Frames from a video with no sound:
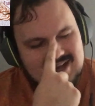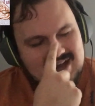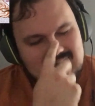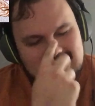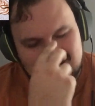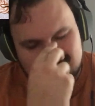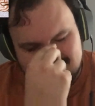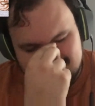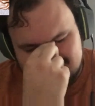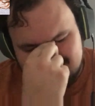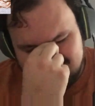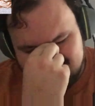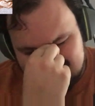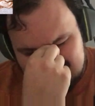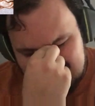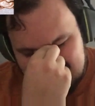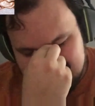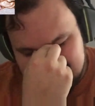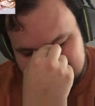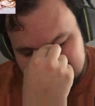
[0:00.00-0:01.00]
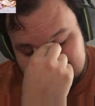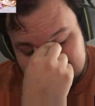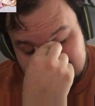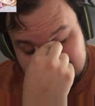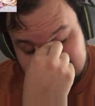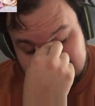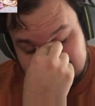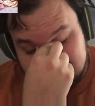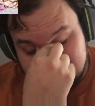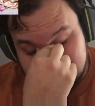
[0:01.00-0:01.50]
I don't know. I'm just going to
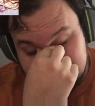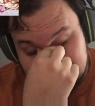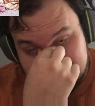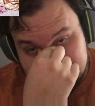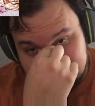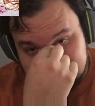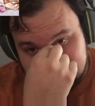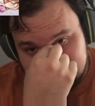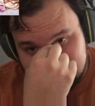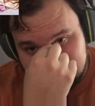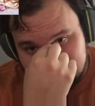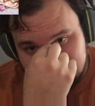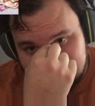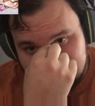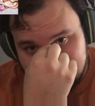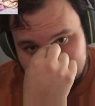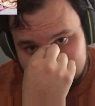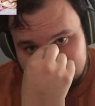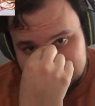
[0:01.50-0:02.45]
assume that's an instrumental.